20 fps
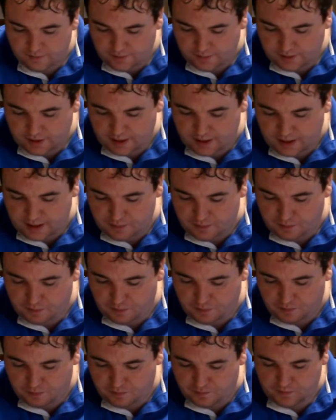The
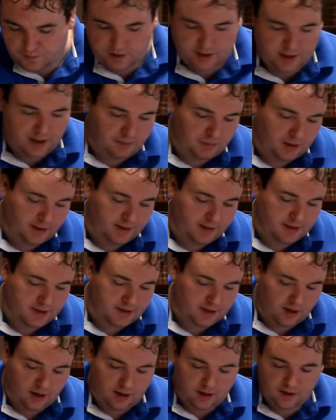couplings
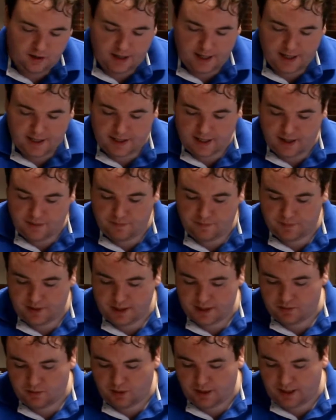are NEM.
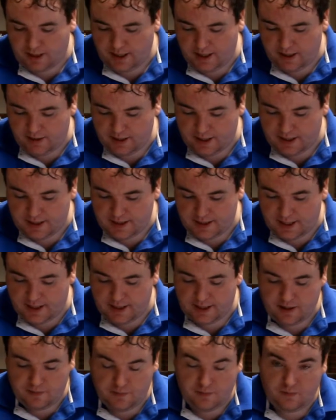This one here is
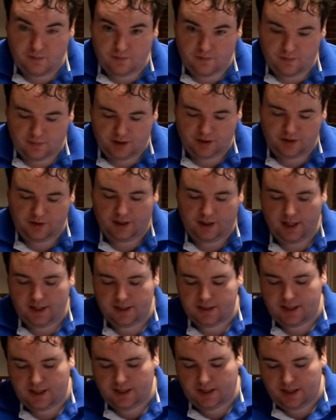NEM, and you can
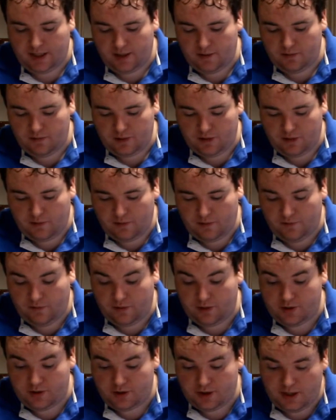take it out, if I
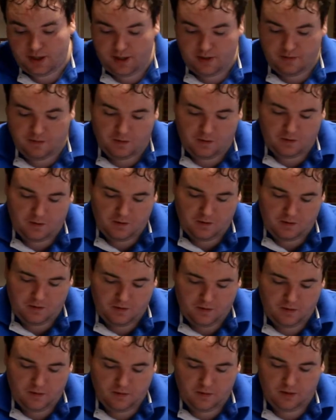just say,
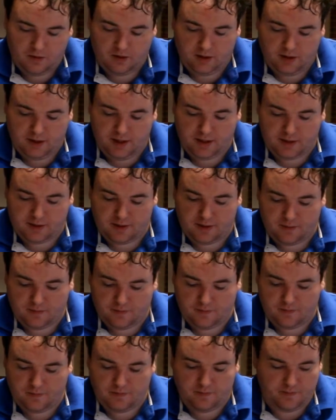like that.
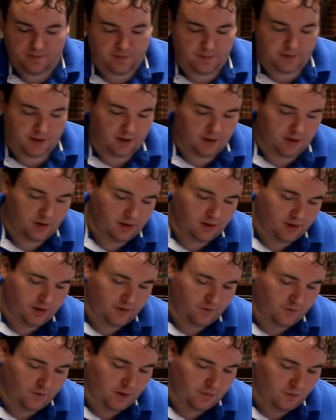The
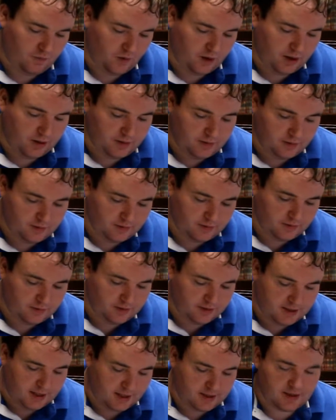front one
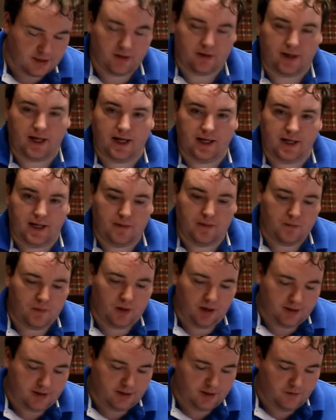does look NEM, but
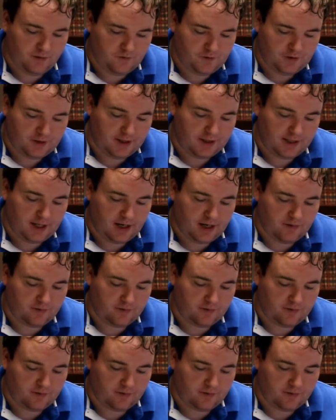I don't think you can.